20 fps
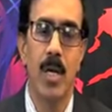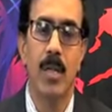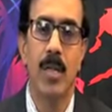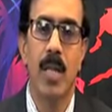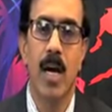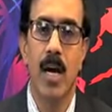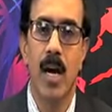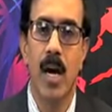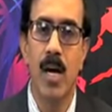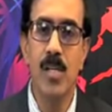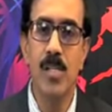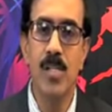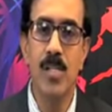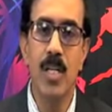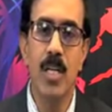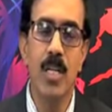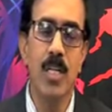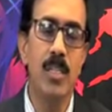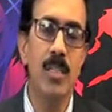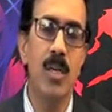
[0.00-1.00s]
The
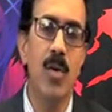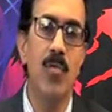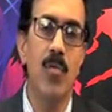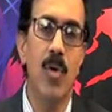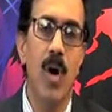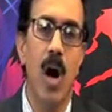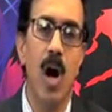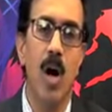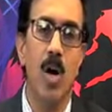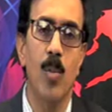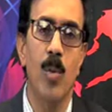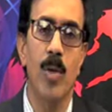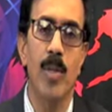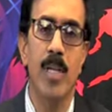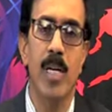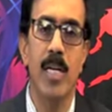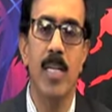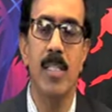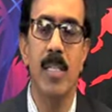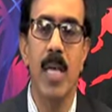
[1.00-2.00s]
congeners of
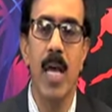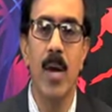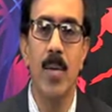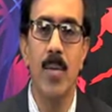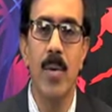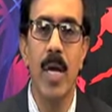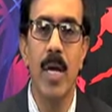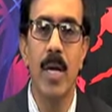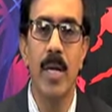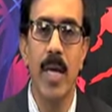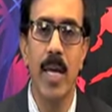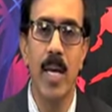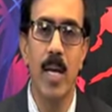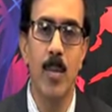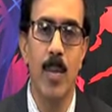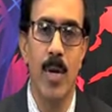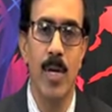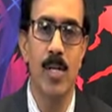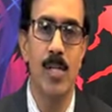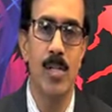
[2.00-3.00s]
carbon, that is heavier
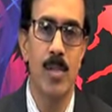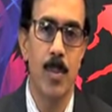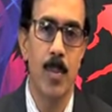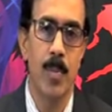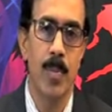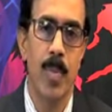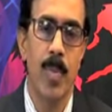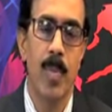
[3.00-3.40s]
elements